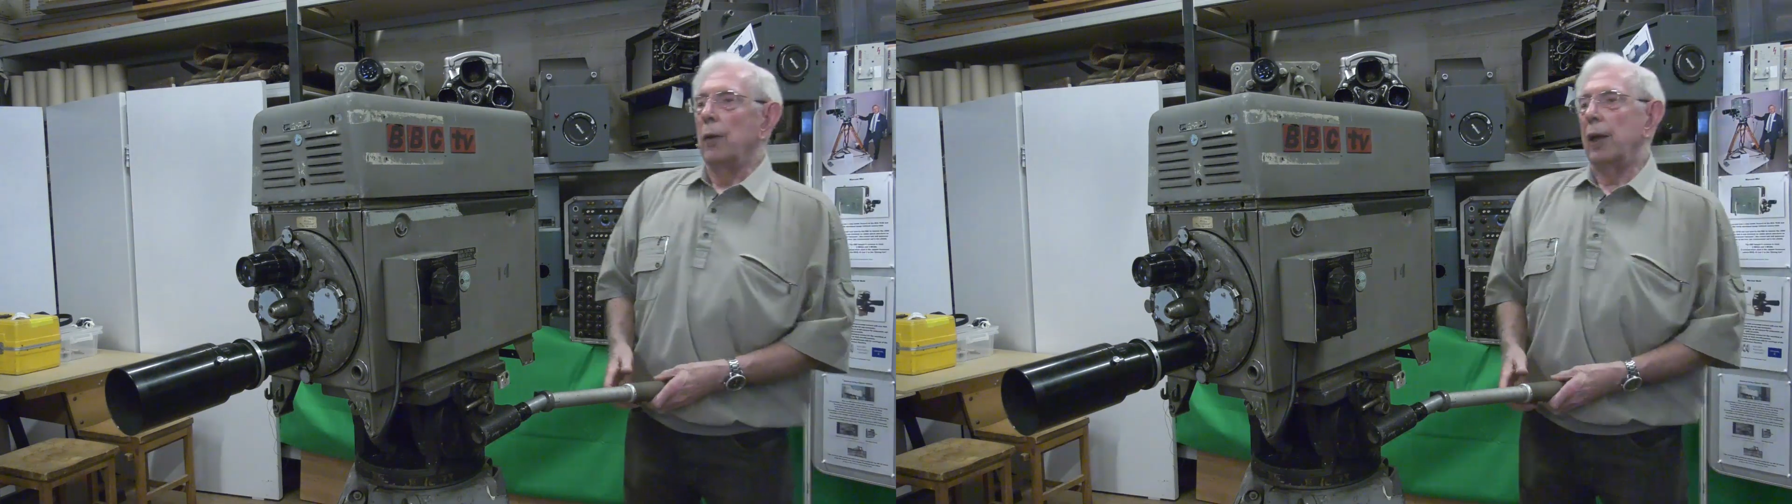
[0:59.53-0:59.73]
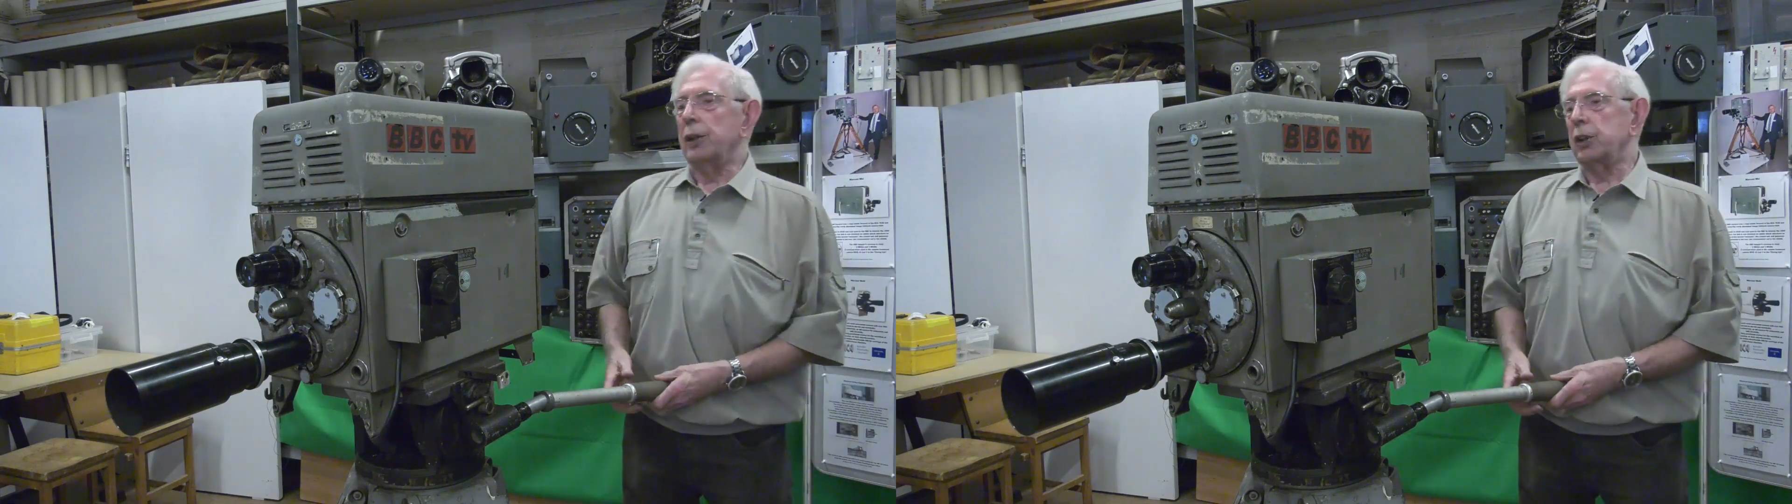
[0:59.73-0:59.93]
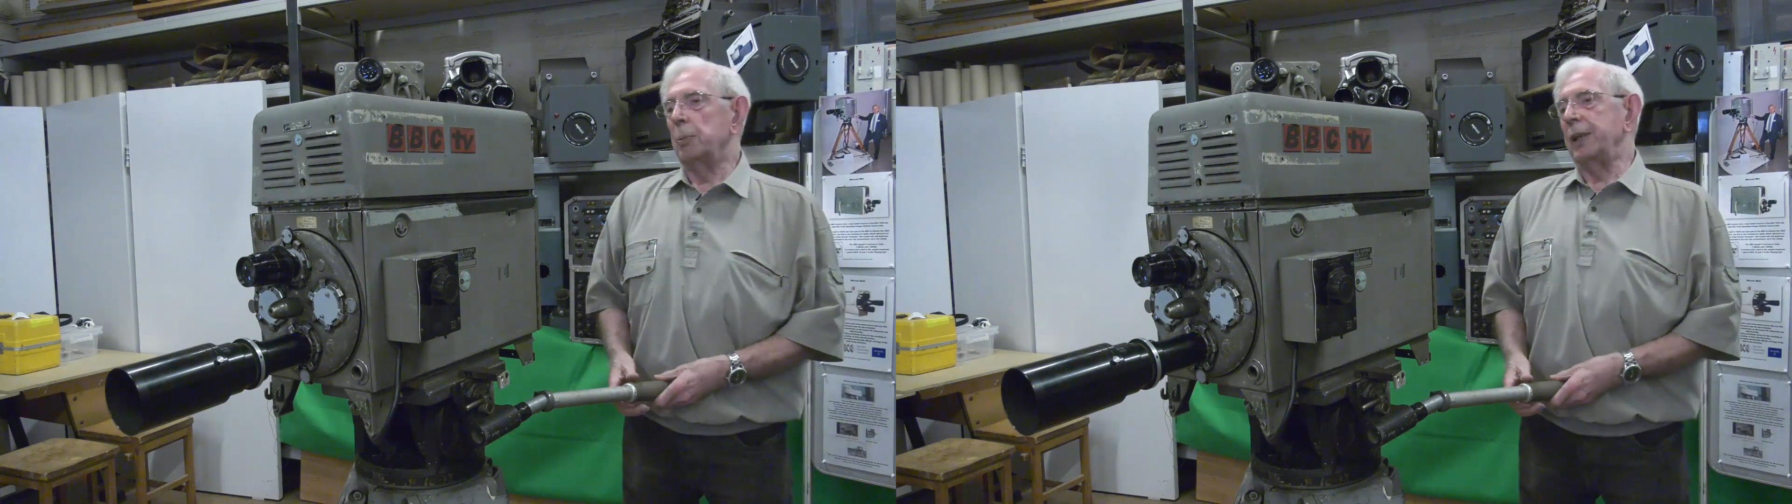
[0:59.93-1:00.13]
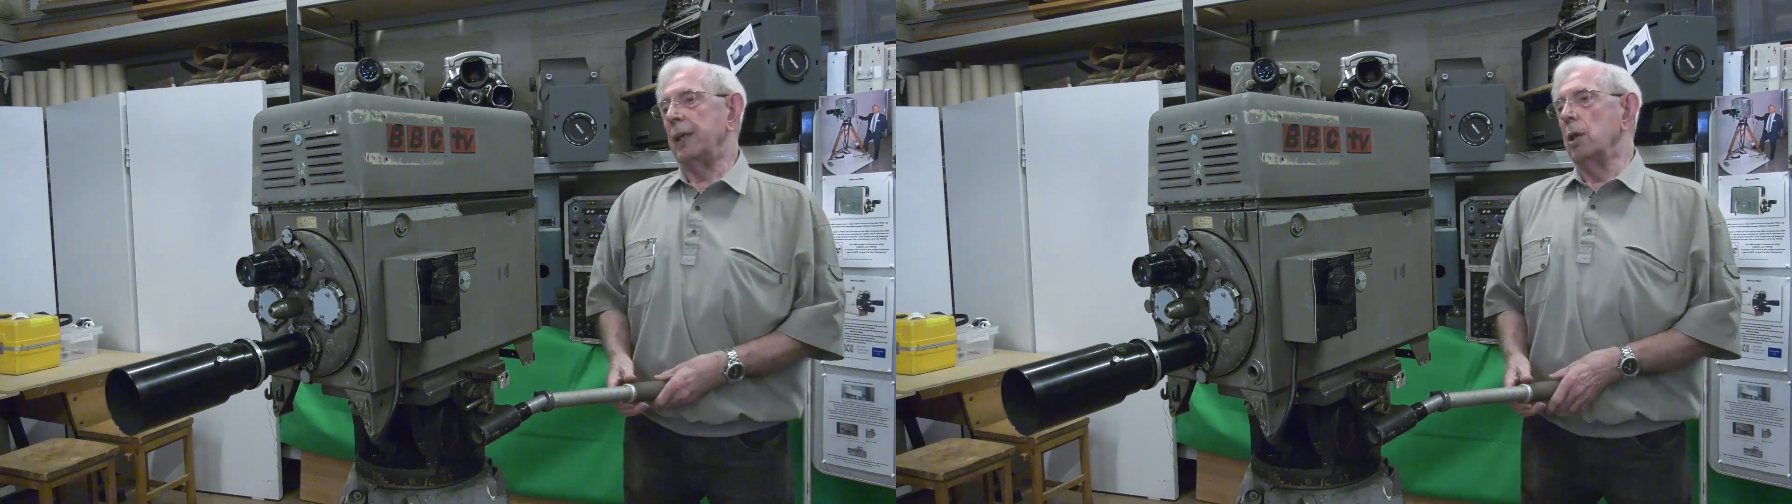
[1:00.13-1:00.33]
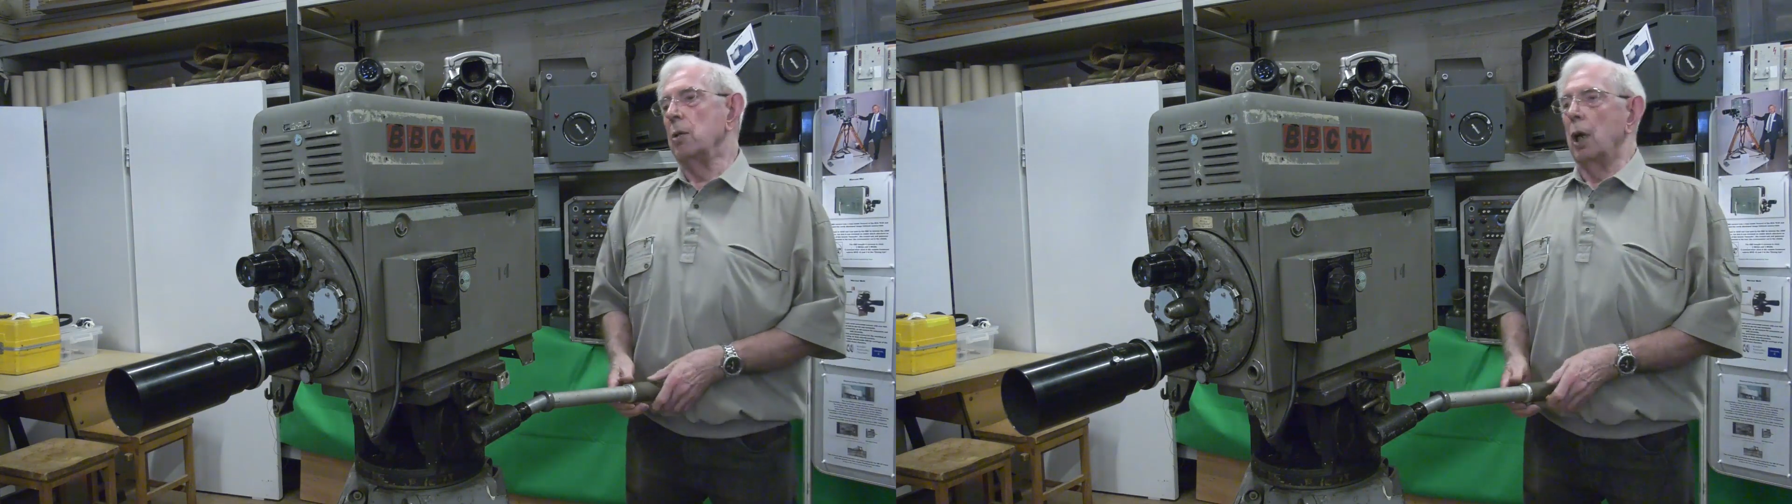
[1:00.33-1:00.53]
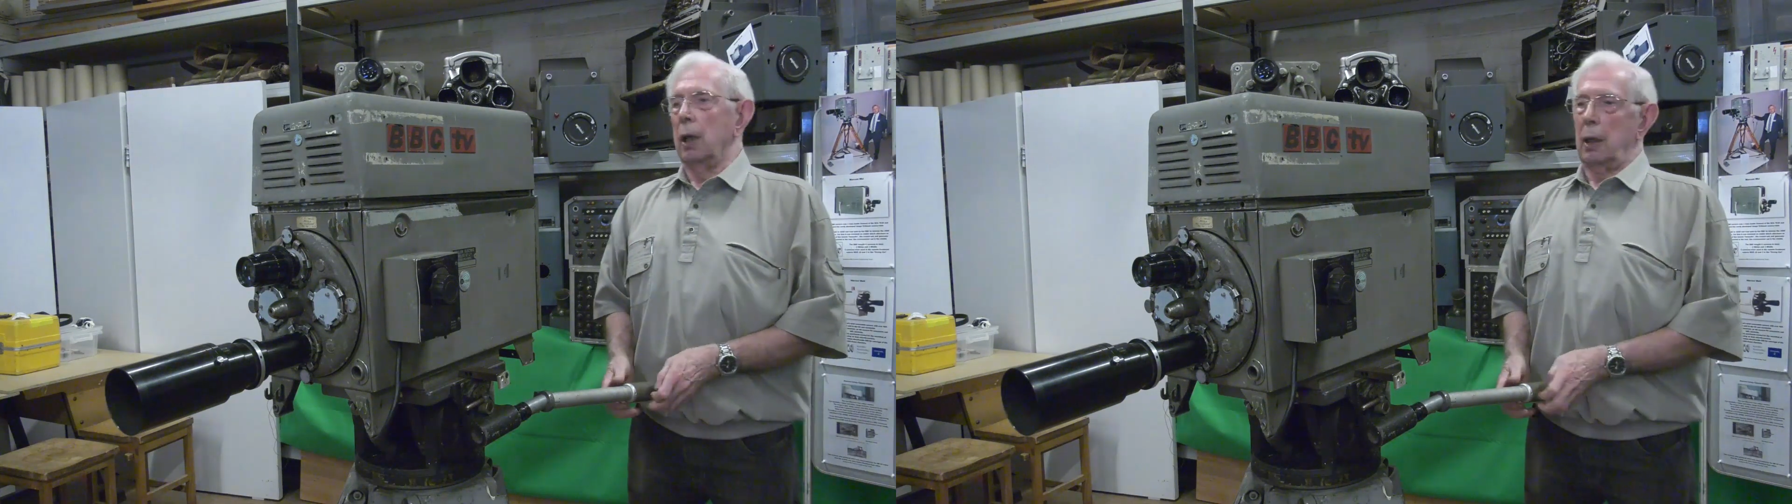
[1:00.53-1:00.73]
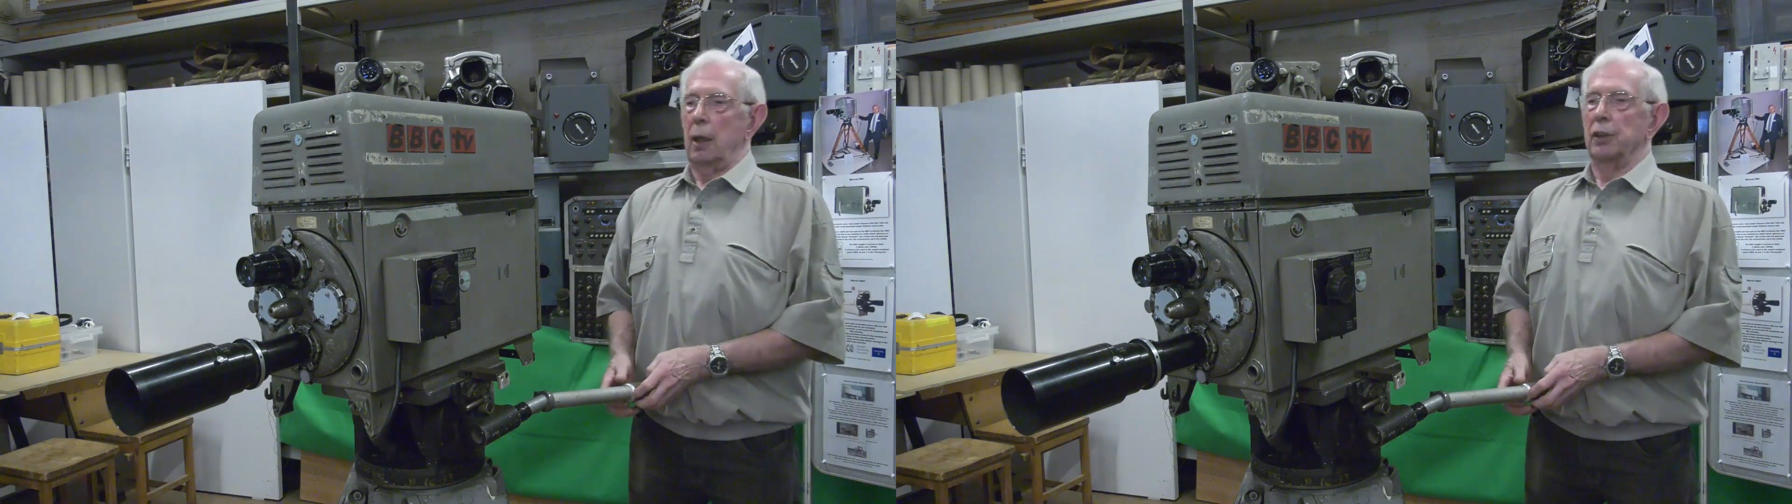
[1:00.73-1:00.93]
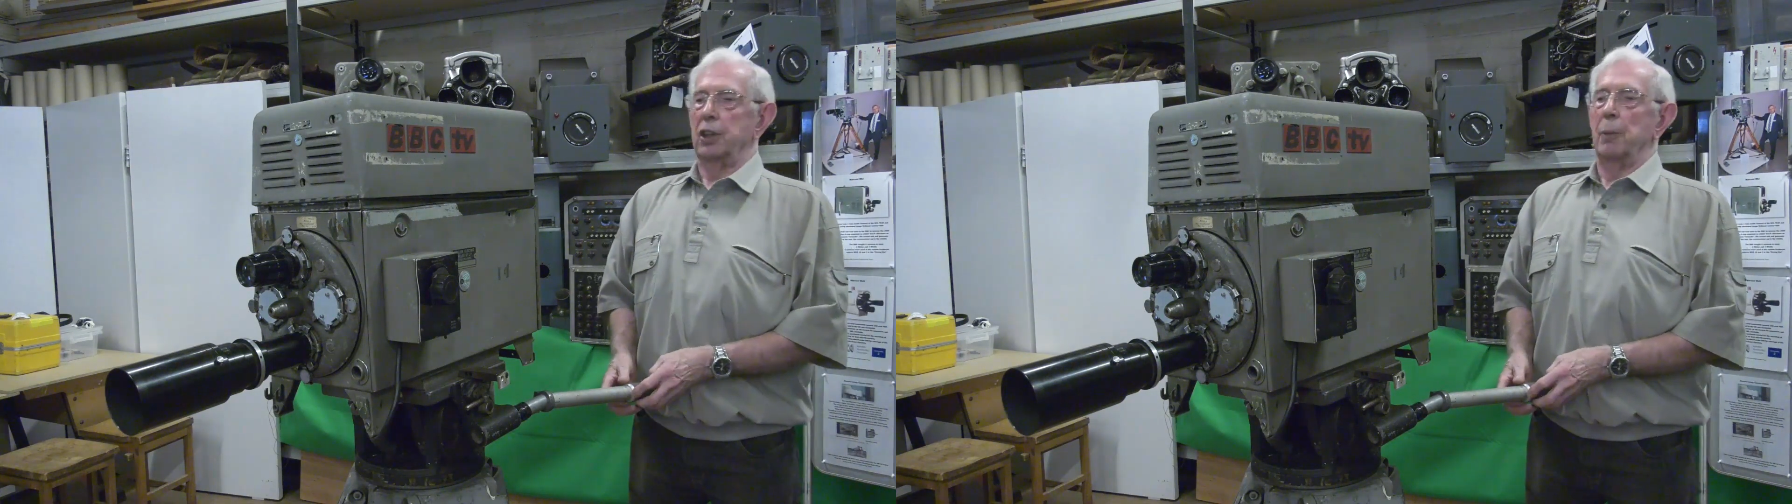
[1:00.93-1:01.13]
there shall be no
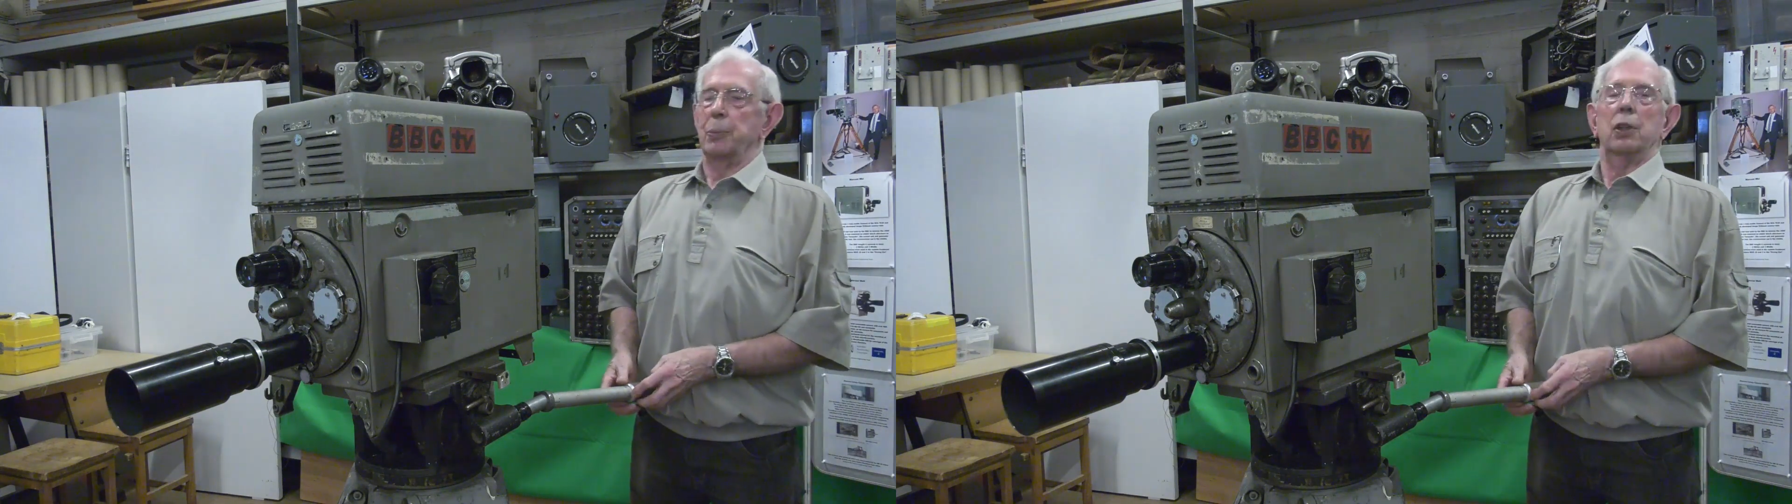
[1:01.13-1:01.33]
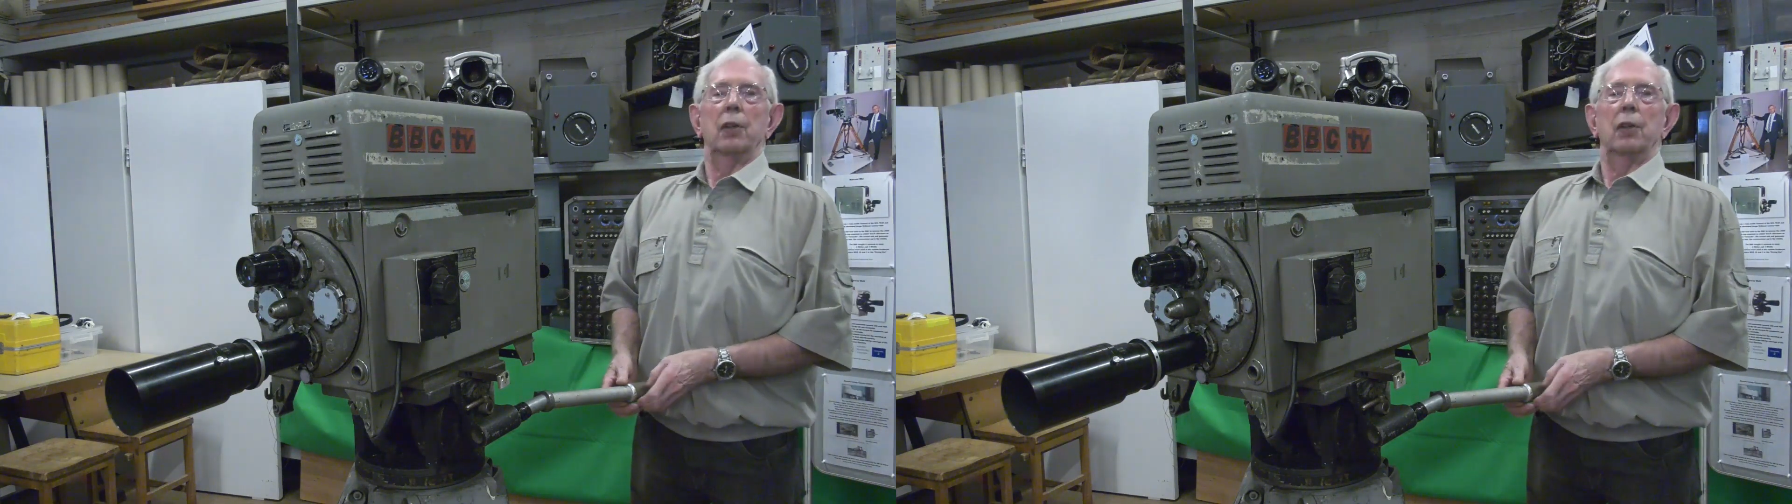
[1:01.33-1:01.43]
close-ups